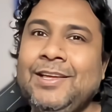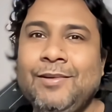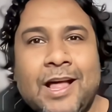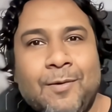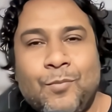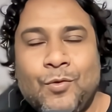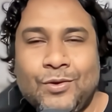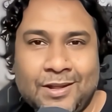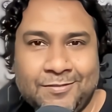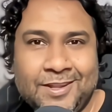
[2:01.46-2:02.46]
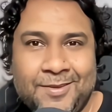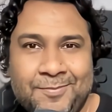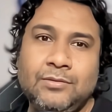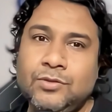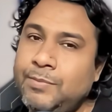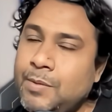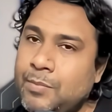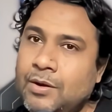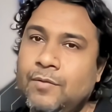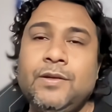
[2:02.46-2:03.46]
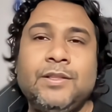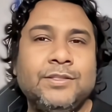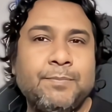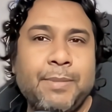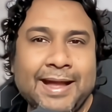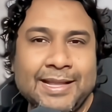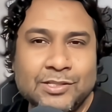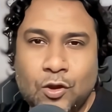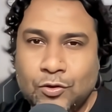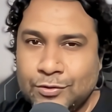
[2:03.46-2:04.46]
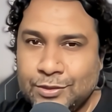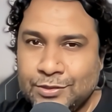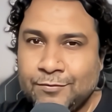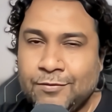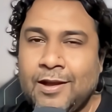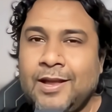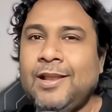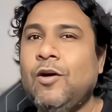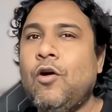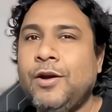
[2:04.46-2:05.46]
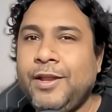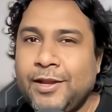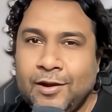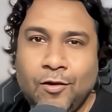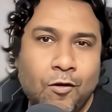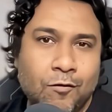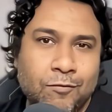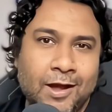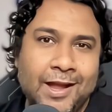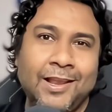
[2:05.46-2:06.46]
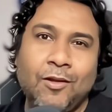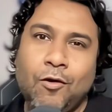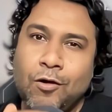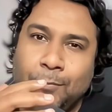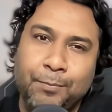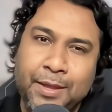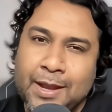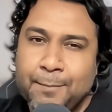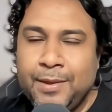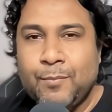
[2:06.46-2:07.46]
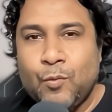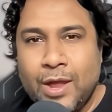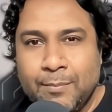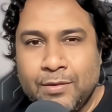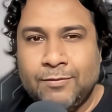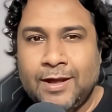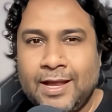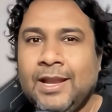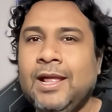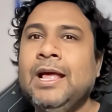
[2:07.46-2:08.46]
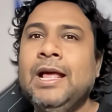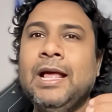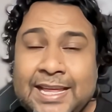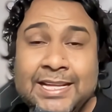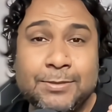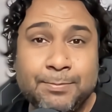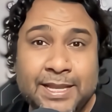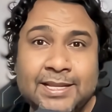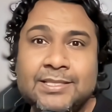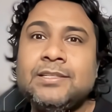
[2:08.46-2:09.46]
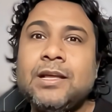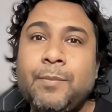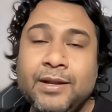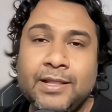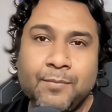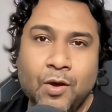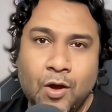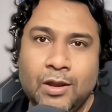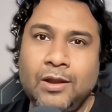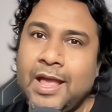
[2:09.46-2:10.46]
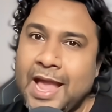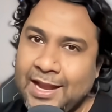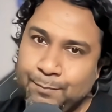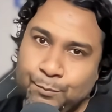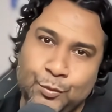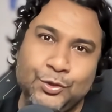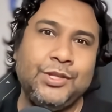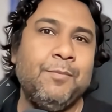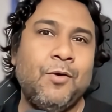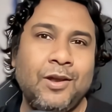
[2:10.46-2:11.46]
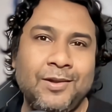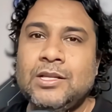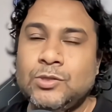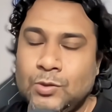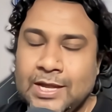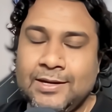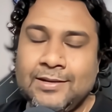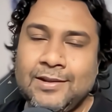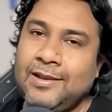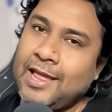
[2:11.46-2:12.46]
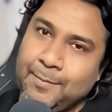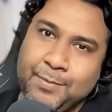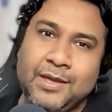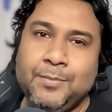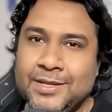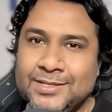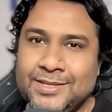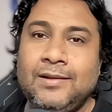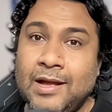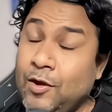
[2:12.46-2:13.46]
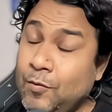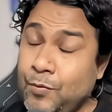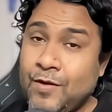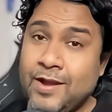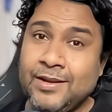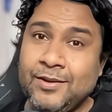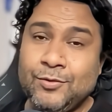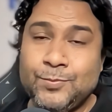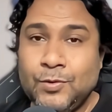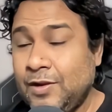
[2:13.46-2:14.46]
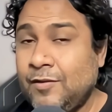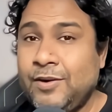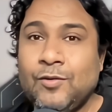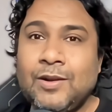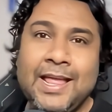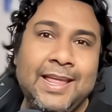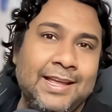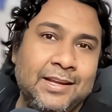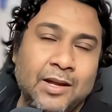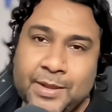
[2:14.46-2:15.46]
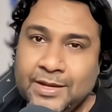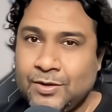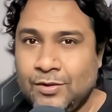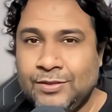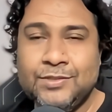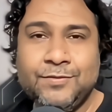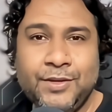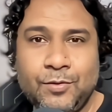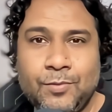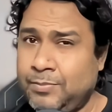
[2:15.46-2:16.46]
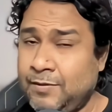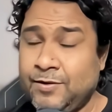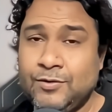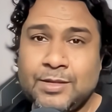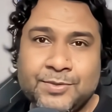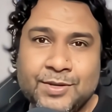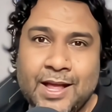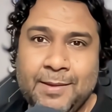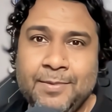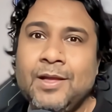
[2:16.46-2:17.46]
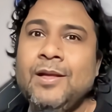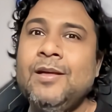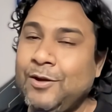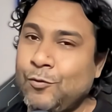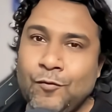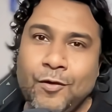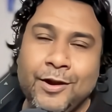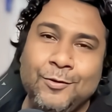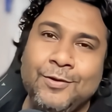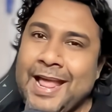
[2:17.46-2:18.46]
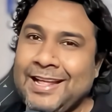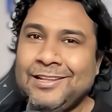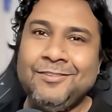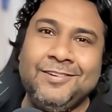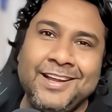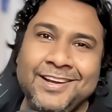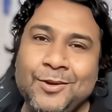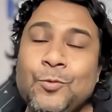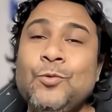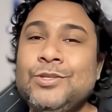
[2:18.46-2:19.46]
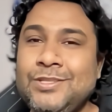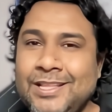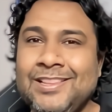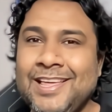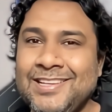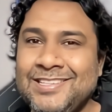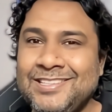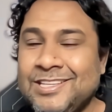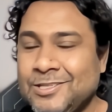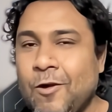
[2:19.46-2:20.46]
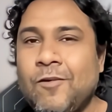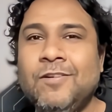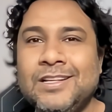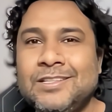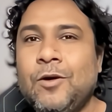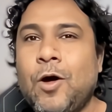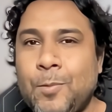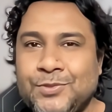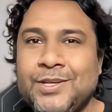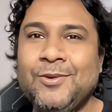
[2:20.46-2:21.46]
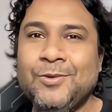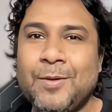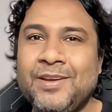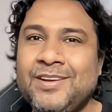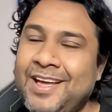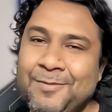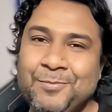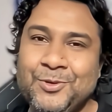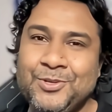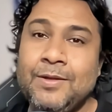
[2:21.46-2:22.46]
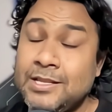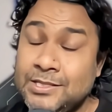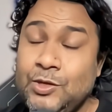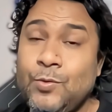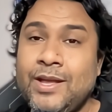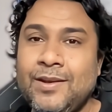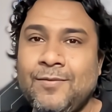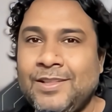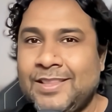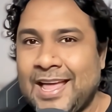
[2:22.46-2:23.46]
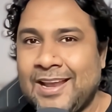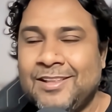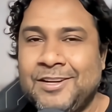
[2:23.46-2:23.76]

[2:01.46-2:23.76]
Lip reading: you will have more tough time. So remember, whether it's a package-lock.json file or yarn-lock file or pnpm-yaml file, please commit them all and push them all so that life become easy. I hope you find it useful. Feel free to like, comment on this video. Feel free to subscribe. And don't forget to tag that friend who still thinks these lock files are optional to commit and push. See you again with another